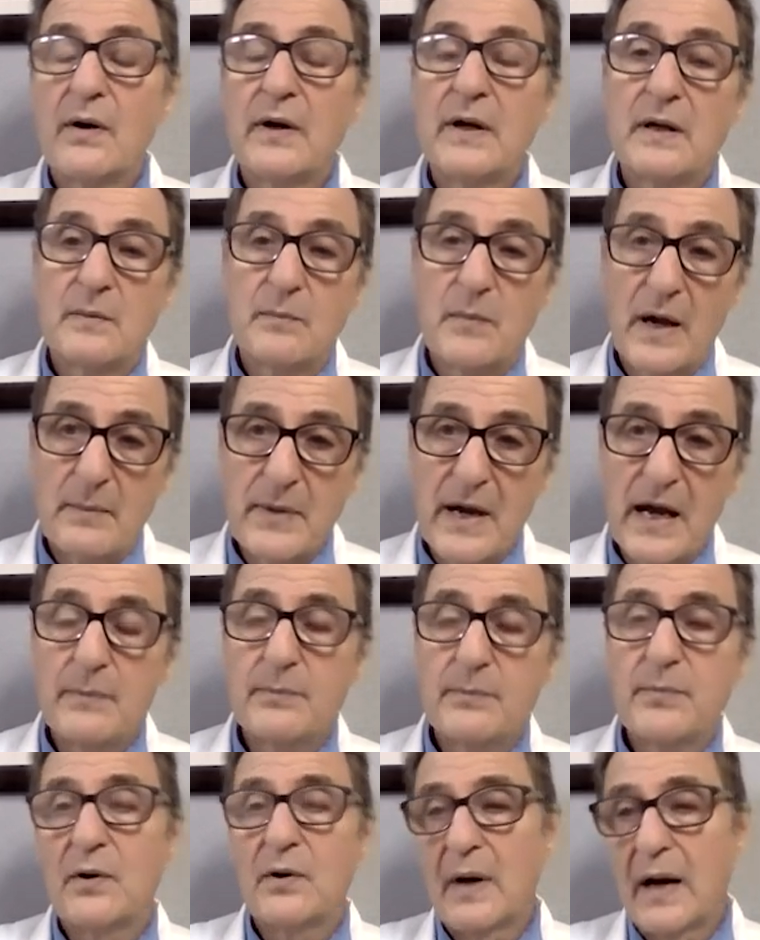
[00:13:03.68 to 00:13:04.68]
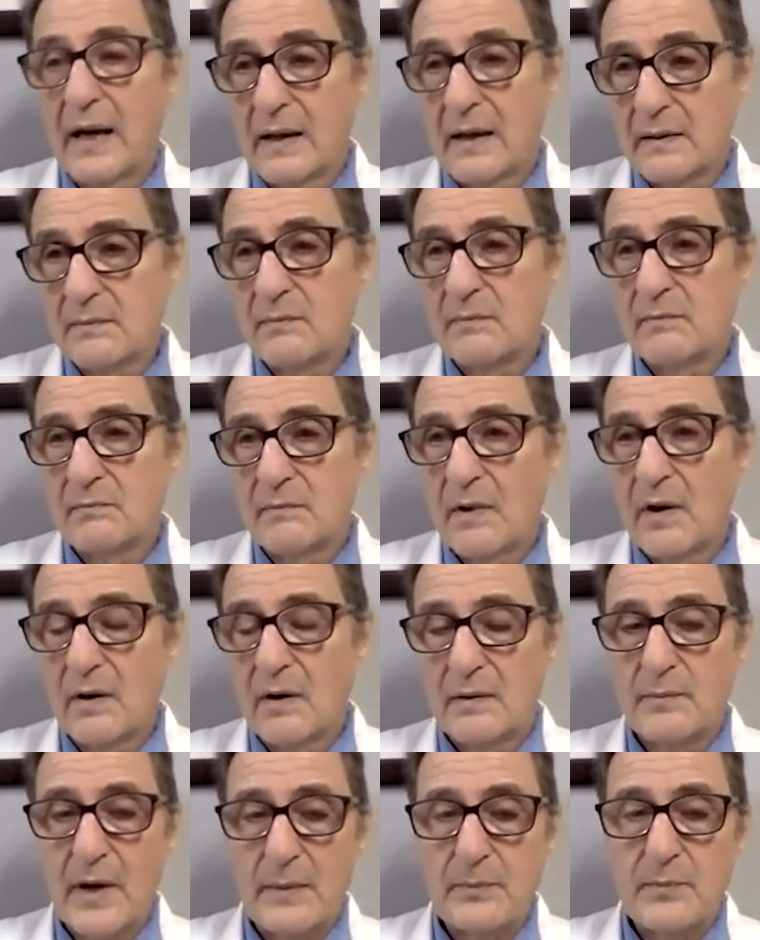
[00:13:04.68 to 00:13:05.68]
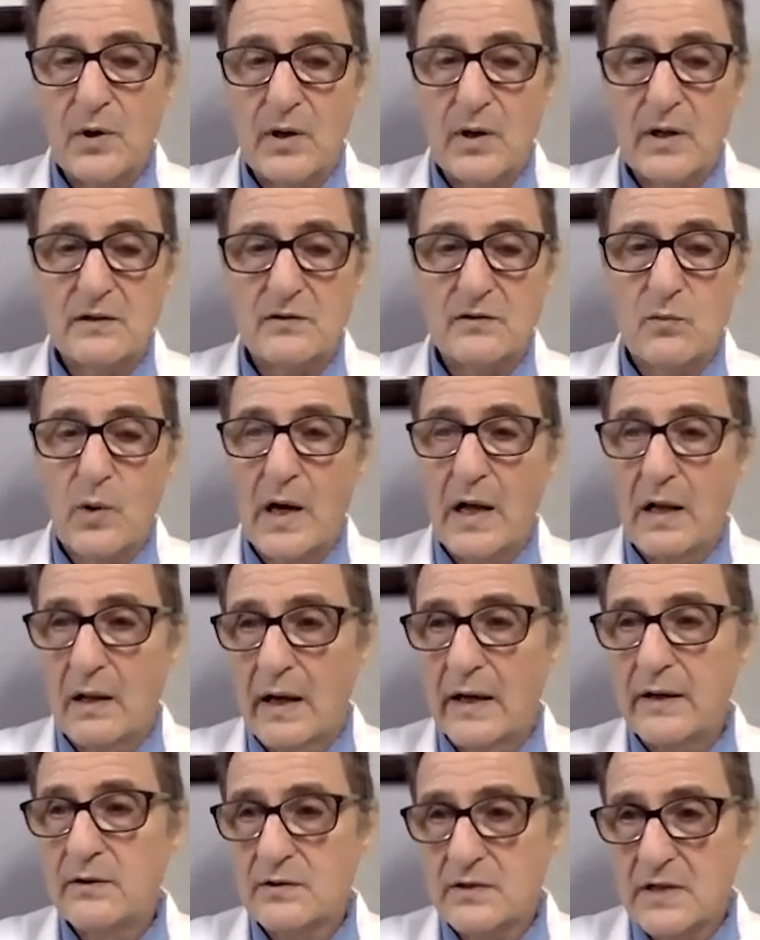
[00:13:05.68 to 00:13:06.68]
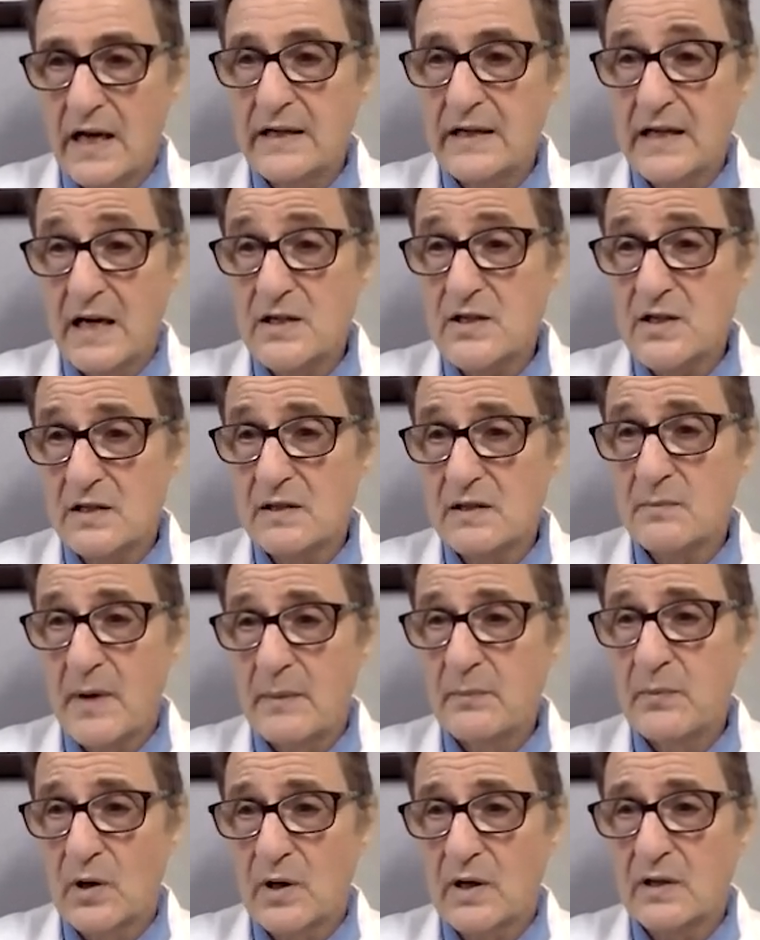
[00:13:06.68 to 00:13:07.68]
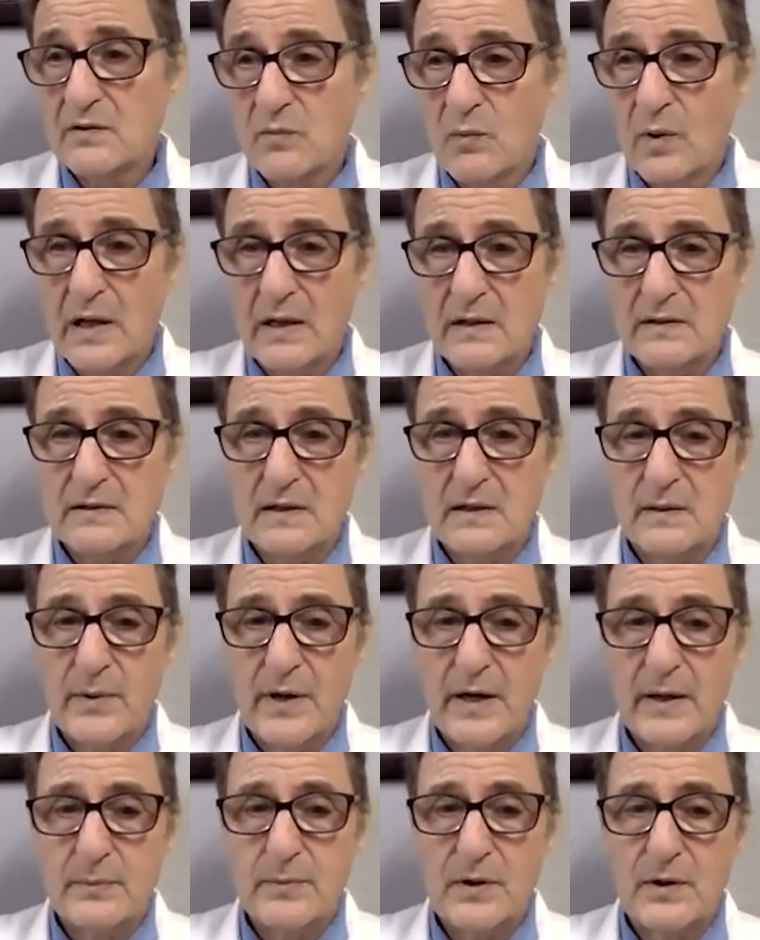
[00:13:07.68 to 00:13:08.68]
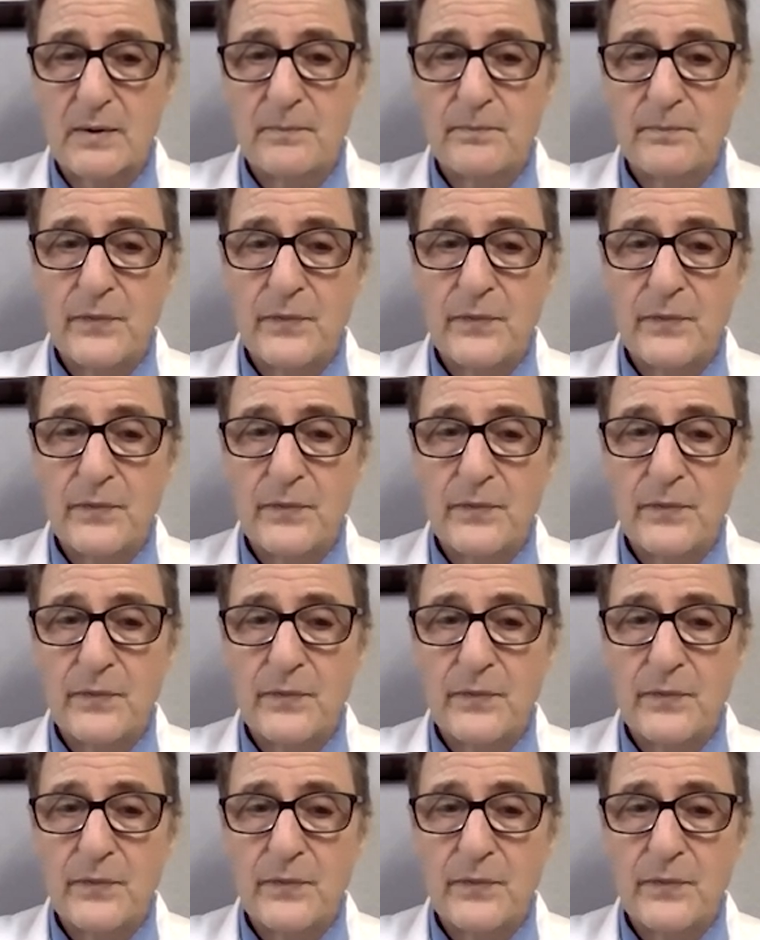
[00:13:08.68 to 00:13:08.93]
are in my paper and in my book as well. I use citations in my book as well as in the paper.